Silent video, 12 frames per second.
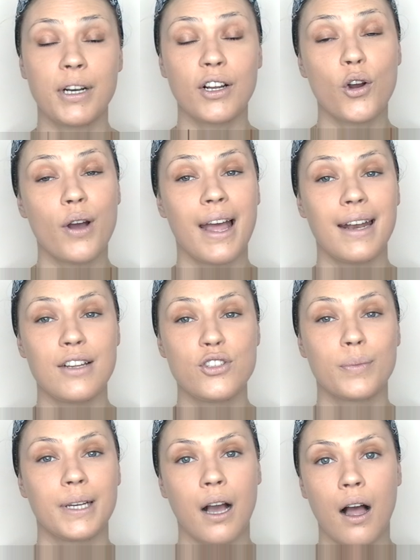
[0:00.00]
going to go ahead and do
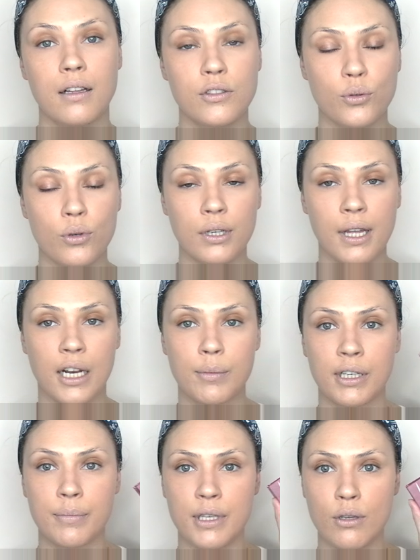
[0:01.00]
my contour and I'm
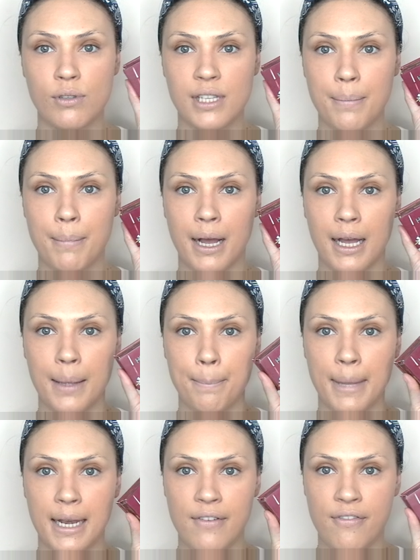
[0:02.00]
going to be using my
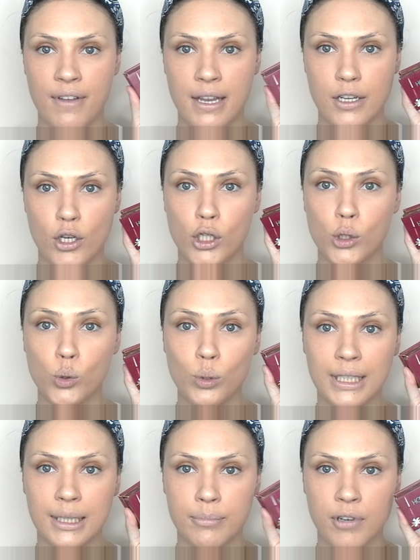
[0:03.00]
Benefit
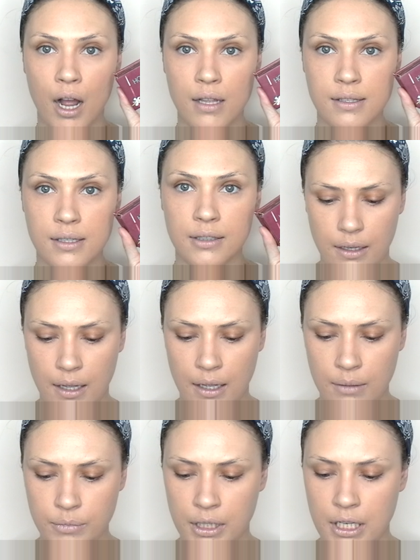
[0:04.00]
Hoola bronzer.
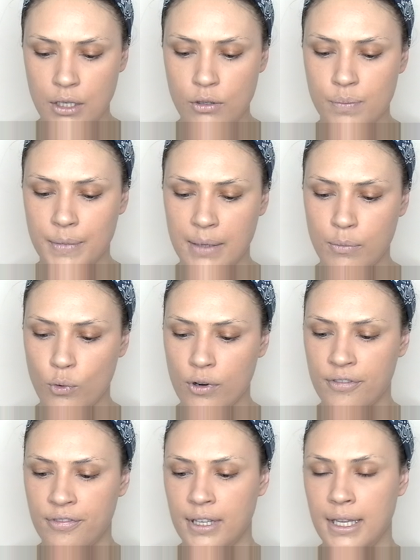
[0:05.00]
I'm going to use my
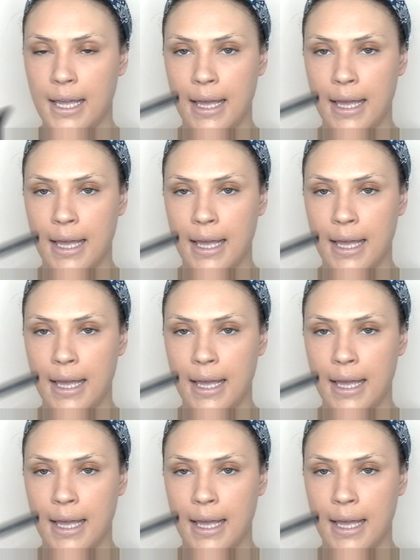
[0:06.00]
Morphe